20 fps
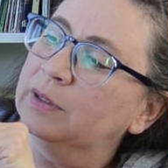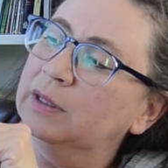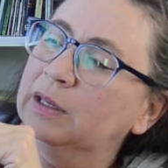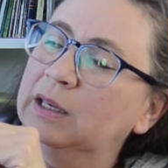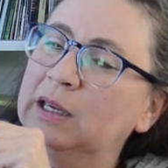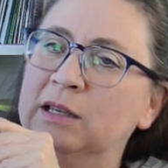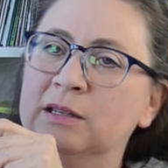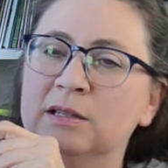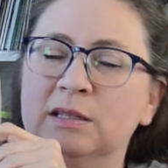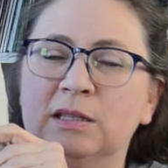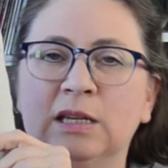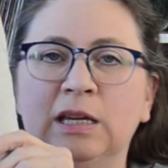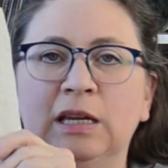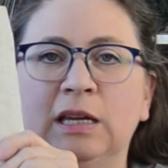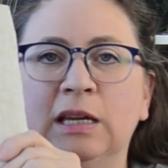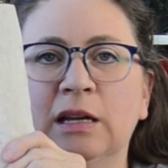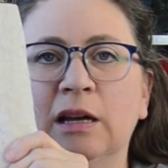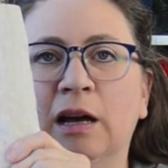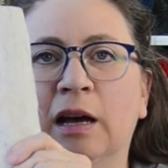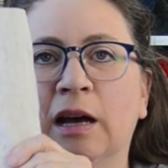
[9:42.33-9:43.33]
is
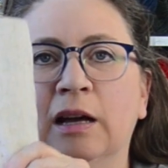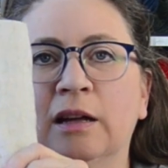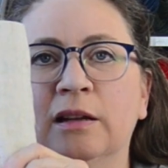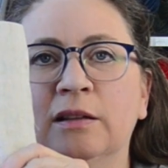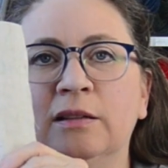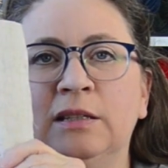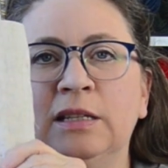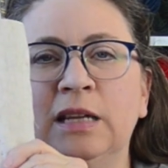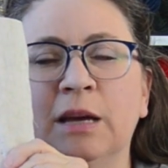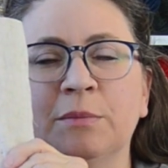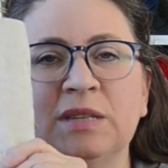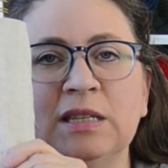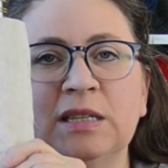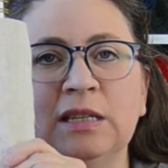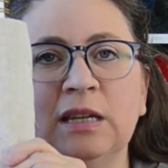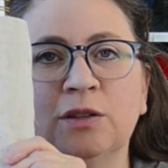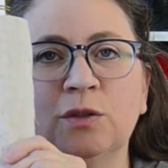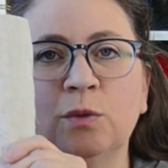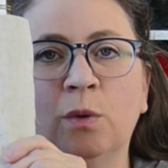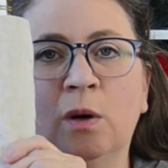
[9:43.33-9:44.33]
the
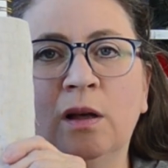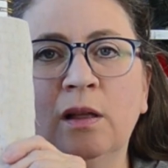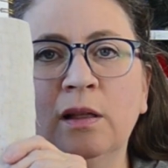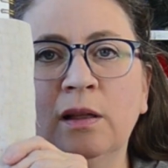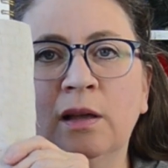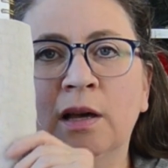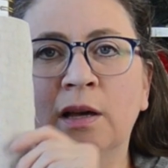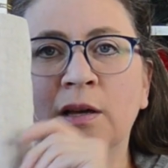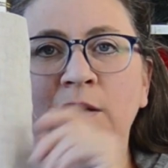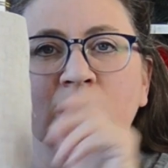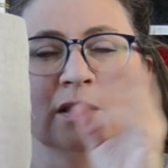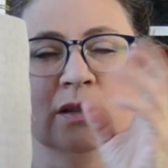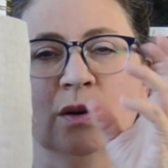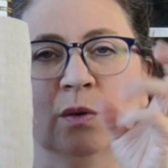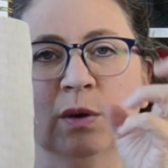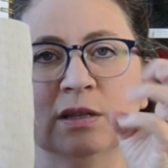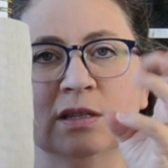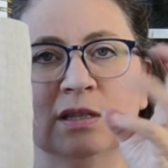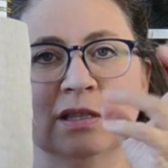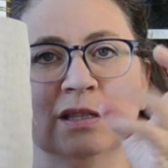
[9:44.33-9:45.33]
DMC étoile. So
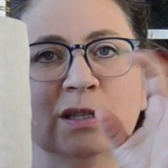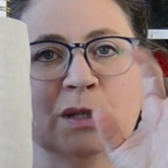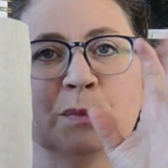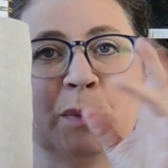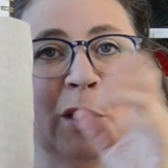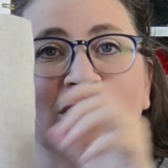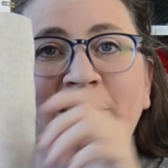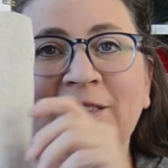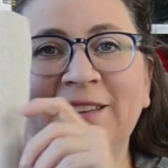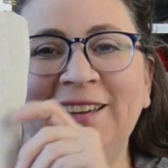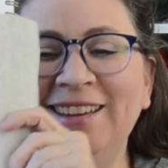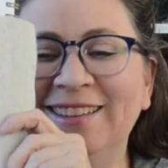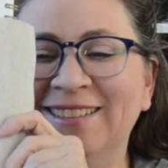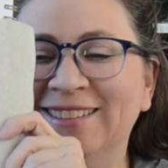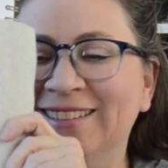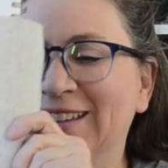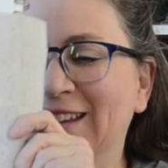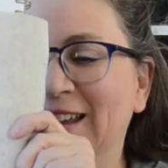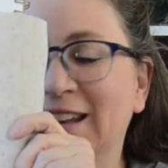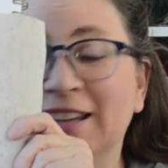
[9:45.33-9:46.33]
it's the sparkly,
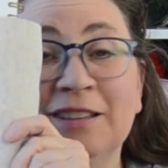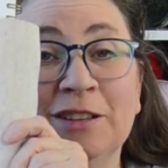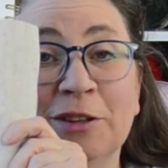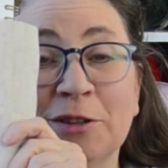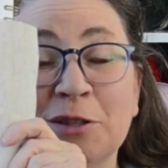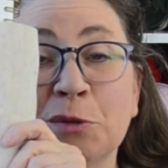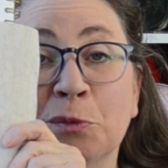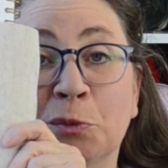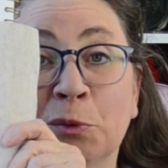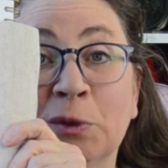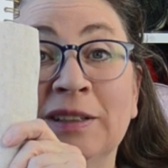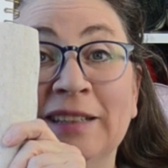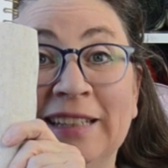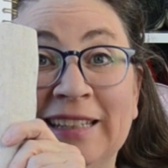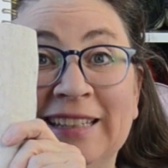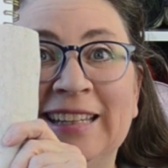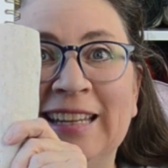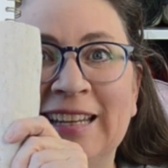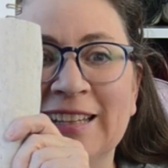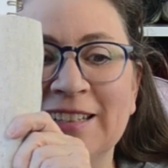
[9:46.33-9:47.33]
and it looks really
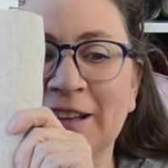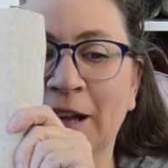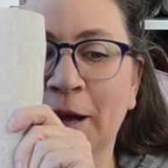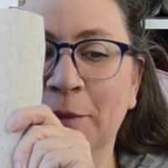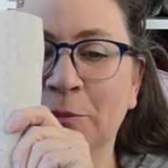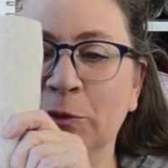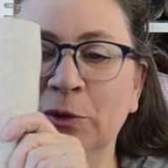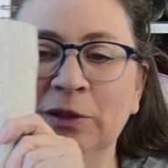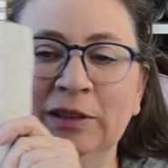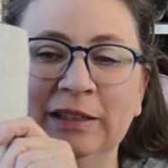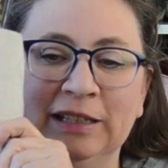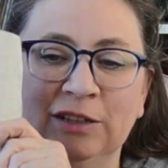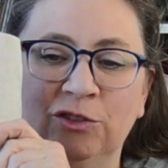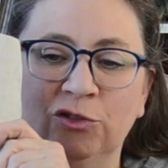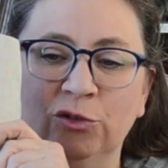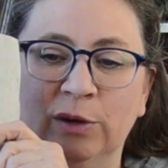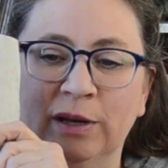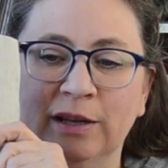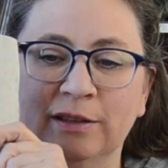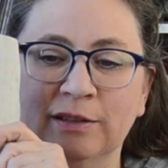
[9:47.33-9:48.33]
neat. I'm really
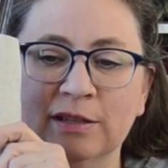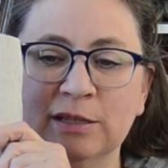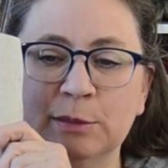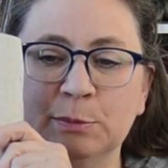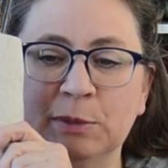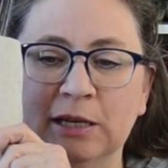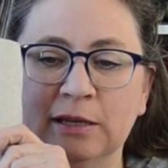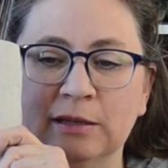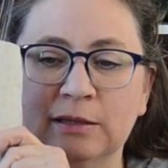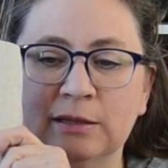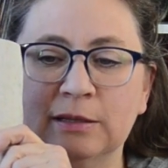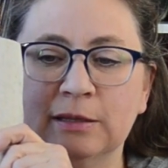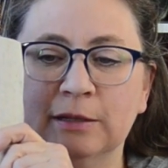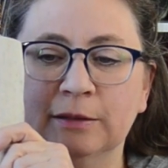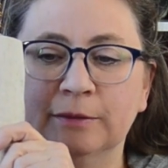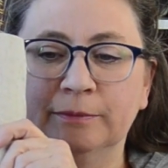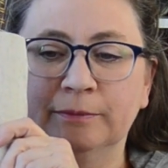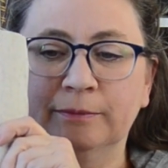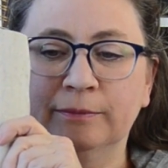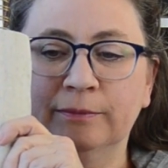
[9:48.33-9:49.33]
enjoying this piece.
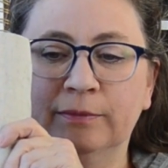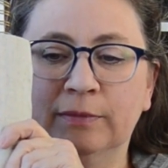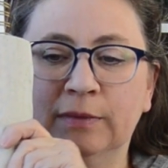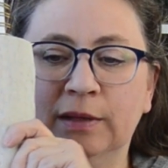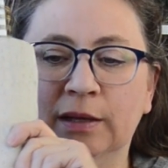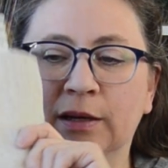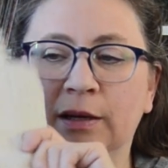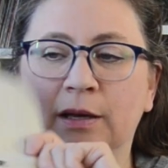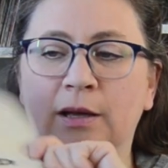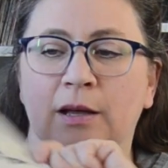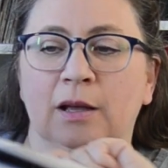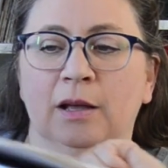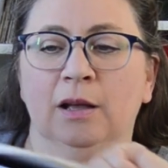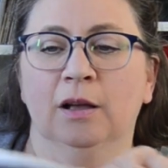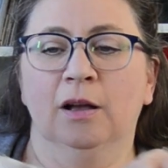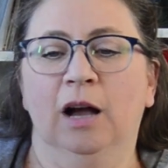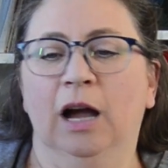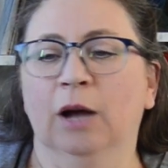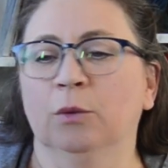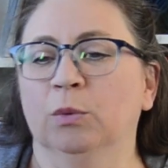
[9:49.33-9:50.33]

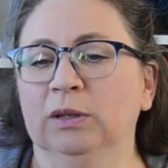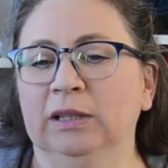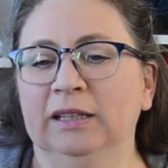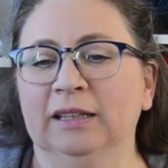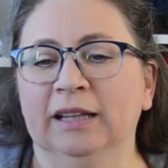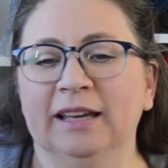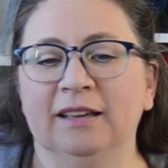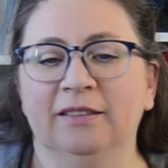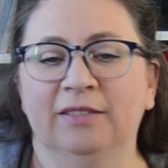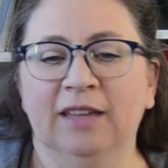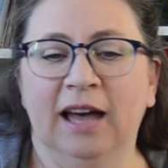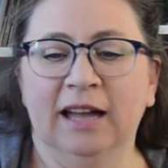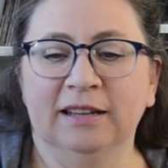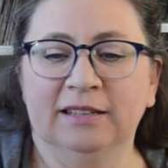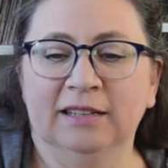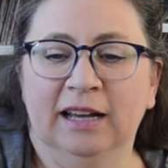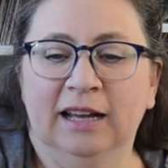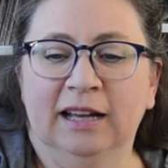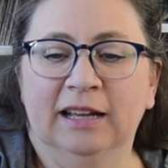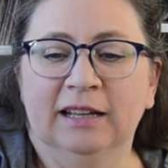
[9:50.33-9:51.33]
I really like that,
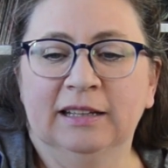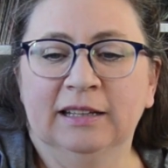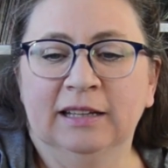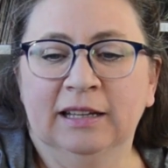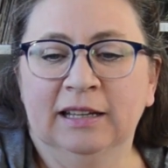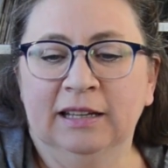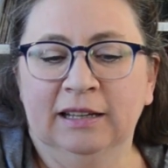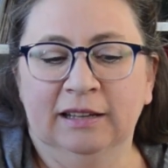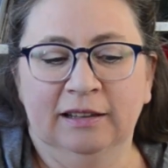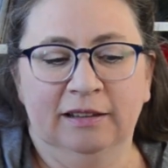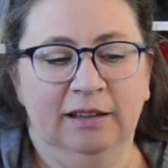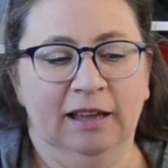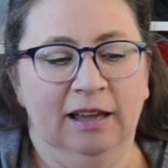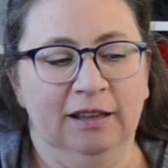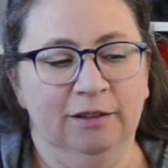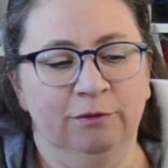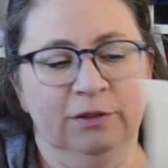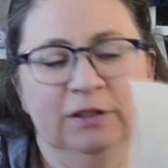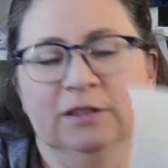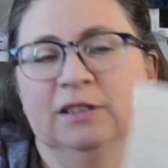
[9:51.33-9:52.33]
that
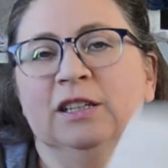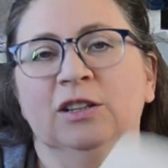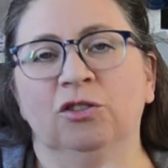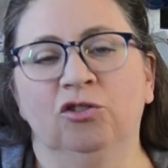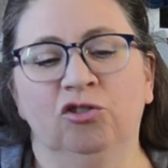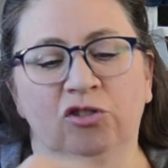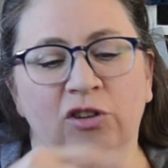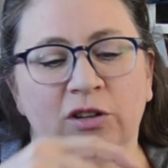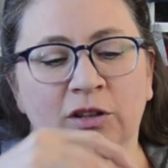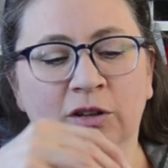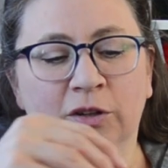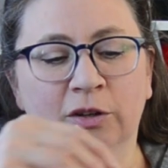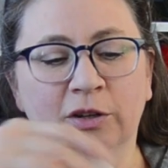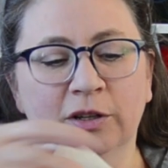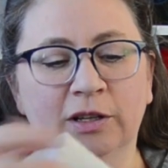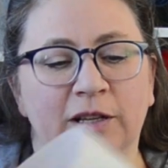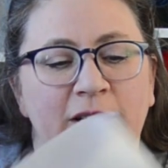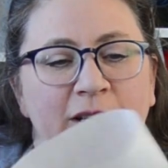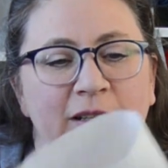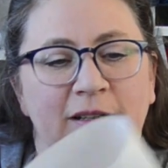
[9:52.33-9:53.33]
vintage
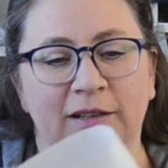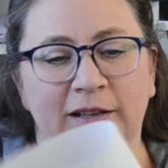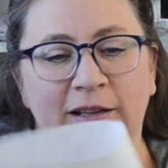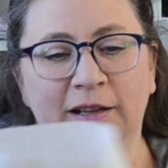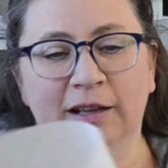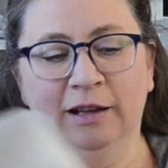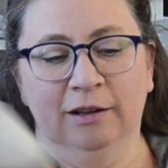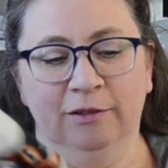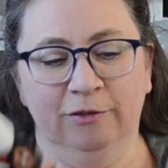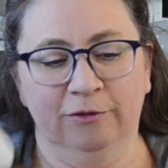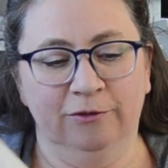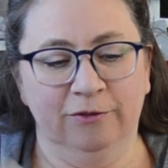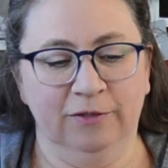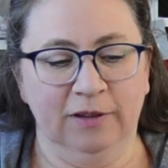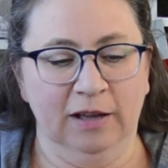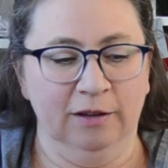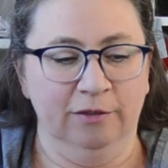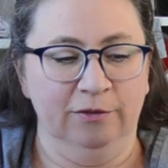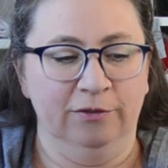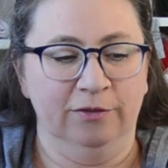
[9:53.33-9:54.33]
look of
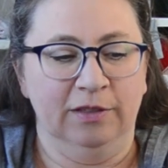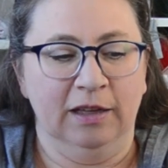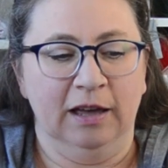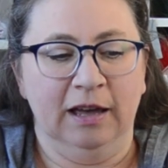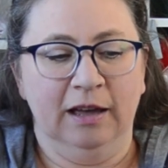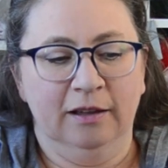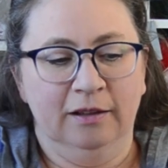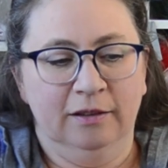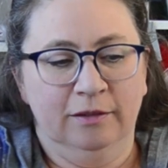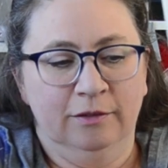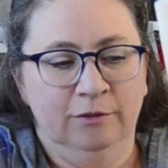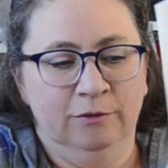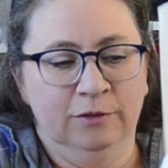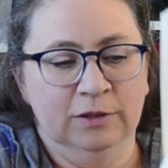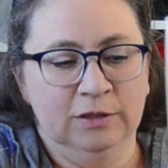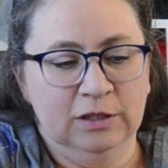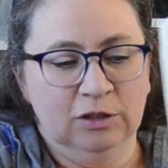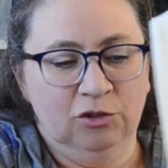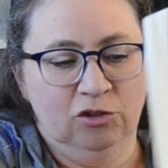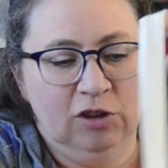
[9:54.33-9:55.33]
the
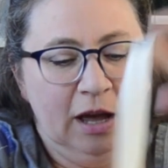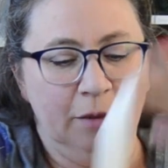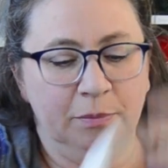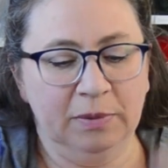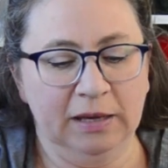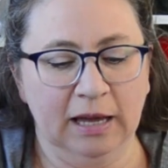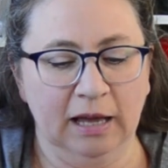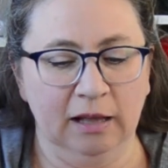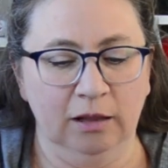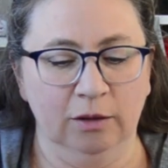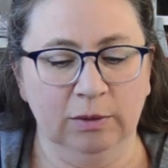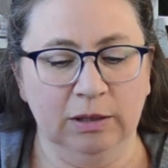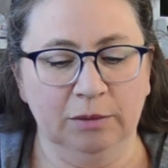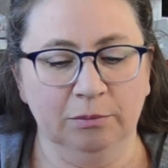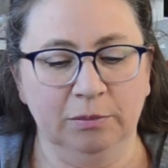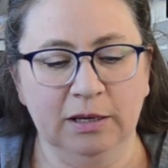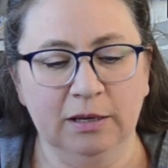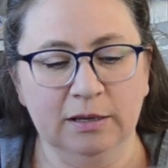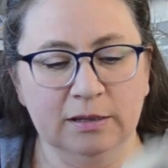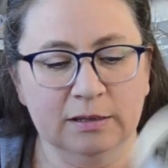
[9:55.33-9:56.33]
Vintage Happy Halloween
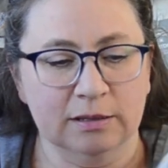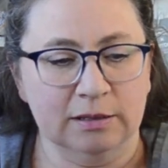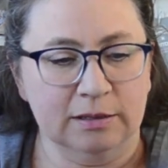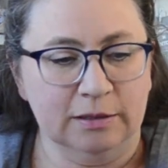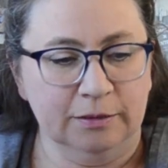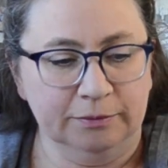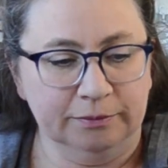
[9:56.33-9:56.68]
piece.